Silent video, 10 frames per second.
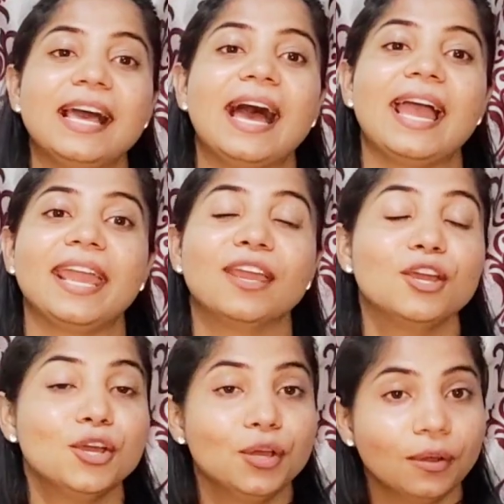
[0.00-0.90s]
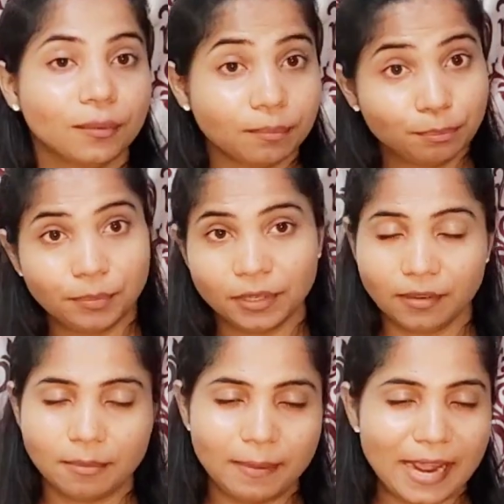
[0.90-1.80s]
I
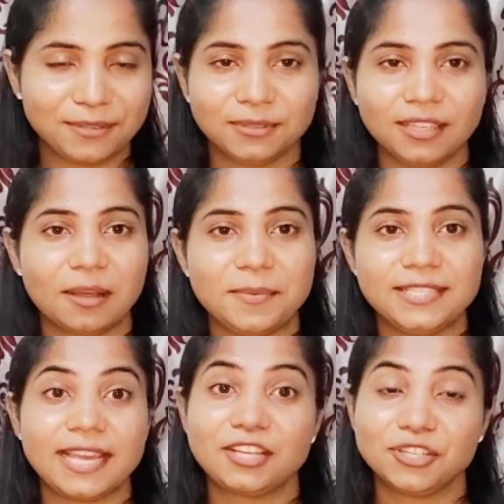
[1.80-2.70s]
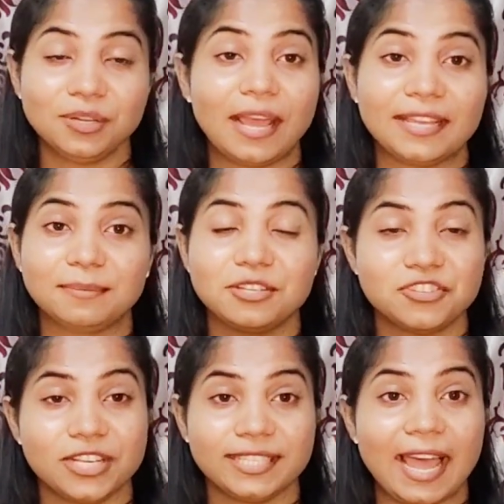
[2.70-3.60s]
reply to the comment section as much
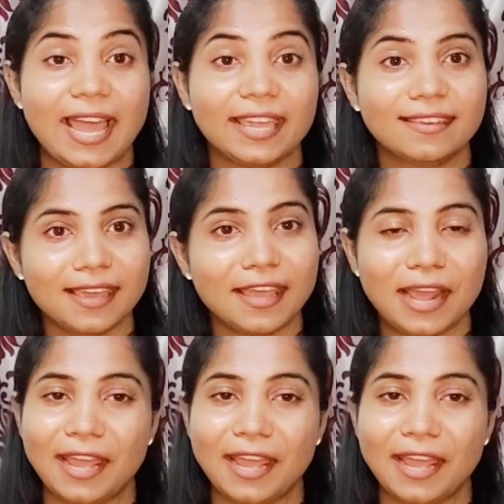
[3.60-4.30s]
as I can,